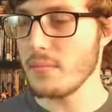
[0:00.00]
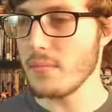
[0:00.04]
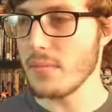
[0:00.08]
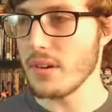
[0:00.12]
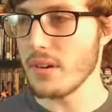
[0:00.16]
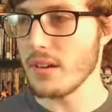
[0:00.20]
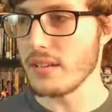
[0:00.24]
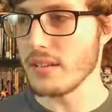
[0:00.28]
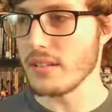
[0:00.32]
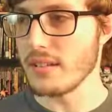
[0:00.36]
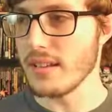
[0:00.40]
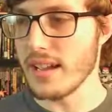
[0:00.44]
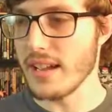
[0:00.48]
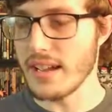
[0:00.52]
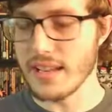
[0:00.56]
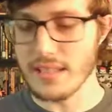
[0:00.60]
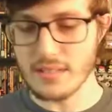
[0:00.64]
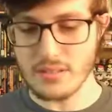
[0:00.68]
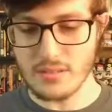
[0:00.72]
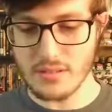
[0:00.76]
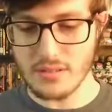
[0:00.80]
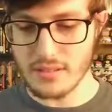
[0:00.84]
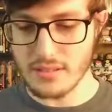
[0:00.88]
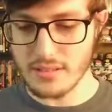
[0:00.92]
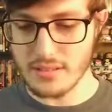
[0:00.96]
But yeah,
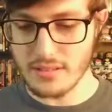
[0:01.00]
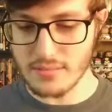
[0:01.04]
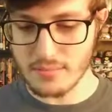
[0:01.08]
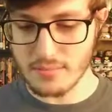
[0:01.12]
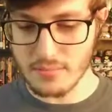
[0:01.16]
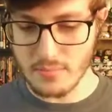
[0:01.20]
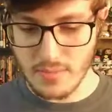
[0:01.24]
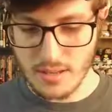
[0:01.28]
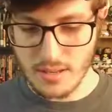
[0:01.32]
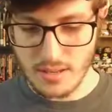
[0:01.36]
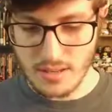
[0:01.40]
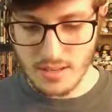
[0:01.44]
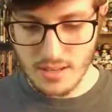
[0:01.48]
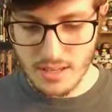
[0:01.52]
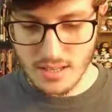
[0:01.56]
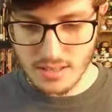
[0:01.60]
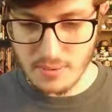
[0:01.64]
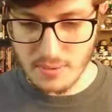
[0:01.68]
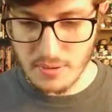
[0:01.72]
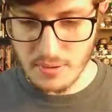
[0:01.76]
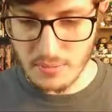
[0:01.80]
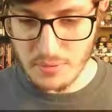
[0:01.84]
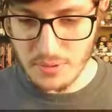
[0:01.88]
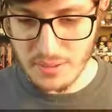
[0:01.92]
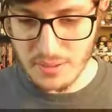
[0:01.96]
it's
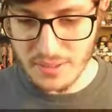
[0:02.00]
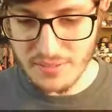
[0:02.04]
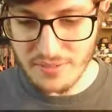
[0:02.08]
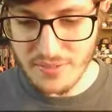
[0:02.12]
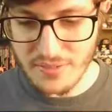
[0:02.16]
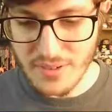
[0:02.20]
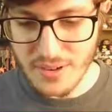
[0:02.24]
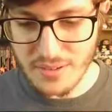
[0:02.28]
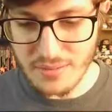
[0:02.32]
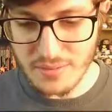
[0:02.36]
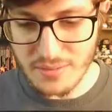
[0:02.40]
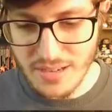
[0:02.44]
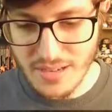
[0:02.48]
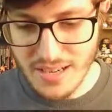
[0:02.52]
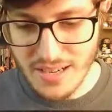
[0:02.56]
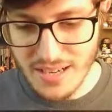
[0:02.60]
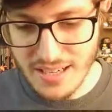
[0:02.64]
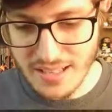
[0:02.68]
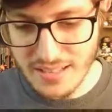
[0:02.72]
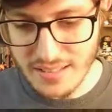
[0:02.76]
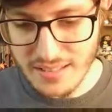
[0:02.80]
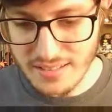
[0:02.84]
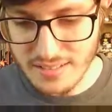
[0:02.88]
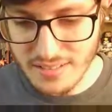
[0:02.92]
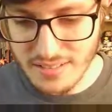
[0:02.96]
been a really fun
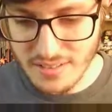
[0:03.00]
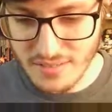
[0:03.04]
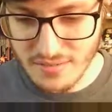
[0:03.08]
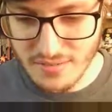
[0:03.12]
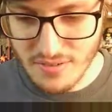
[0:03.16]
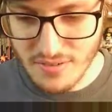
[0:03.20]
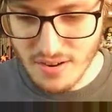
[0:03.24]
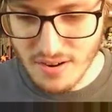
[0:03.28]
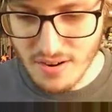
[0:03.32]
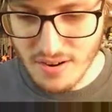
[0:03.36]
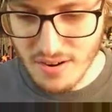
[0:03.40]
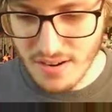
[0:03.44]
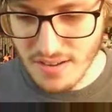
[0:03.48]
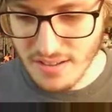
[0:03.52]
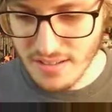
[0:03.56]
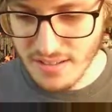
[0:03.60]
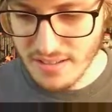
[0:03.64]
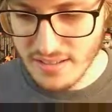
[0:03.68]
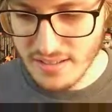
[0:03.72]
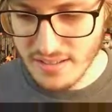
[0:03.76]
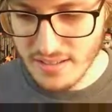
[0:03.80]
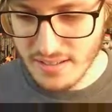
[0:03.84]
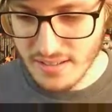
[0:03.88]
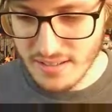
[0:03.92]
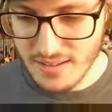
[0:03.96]
read so far,
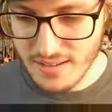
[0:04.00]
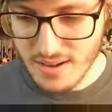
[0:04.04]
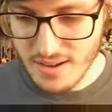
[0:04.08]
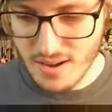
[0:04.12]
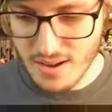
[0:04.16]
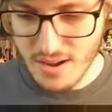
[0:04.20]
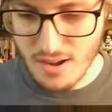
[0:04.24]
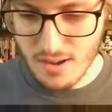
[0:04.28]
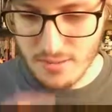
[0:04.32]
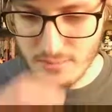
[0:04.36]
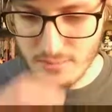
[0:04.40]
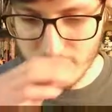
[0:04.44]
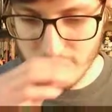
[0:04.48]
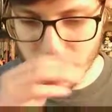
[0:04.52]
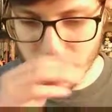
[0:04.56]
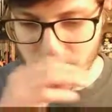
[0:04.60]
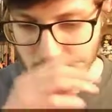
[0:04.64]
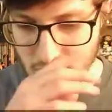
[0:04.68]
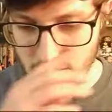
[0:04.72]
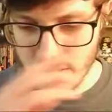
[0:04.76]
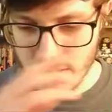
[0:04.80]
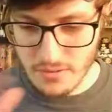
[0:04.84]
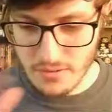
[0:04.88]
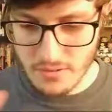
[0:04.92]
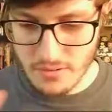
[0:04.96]
and
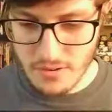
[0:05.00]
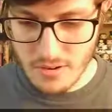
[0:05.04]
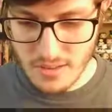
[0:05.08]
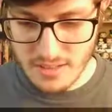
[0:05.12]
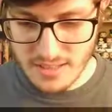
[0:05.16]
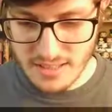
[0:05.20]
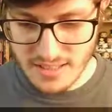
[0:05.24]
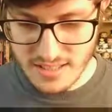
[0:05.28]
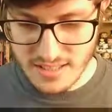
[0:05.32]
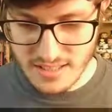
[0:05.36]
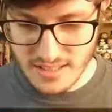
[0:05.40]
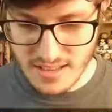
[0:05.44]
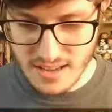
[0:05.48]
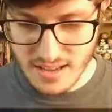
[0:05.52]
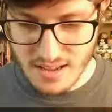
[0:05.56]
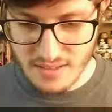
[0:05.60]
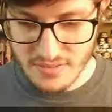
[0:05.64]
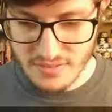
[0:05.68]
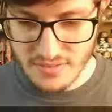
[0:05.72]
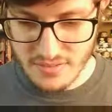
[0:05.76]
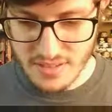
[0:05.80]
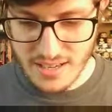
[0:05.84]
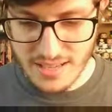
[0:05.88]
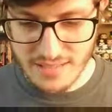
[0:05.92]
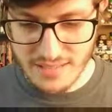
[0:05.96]
going through all this
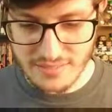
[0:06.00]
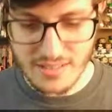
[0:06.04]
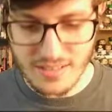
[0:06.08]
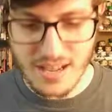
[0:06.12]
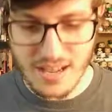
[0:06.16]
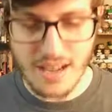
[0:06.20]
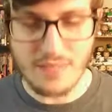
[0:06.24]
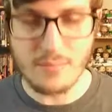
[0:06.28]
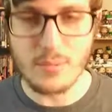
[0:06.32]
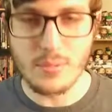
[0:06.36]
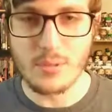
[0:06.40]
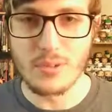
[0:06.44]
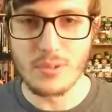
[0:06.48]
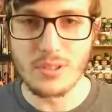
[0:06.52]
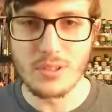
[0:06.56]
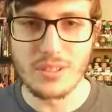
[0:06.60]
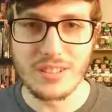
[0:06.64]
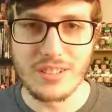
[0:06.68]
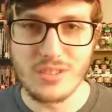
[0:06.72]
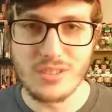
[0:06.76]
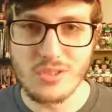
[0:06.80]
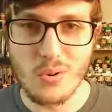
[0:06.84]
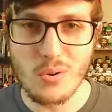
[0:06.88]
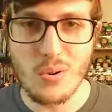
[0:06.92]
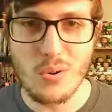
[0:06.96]
stuff, I've been
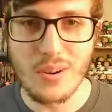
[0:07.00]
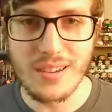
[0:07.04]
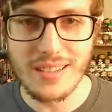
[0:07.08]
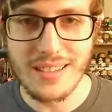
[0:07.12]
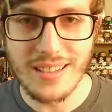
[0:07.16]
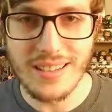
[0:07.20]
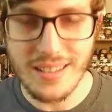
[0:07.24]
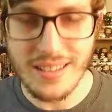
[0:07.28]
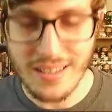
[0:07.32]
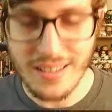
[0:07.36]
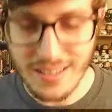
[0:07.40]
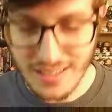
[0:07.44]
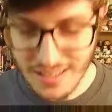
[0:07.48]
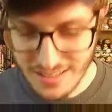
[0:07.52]
really enjoying it.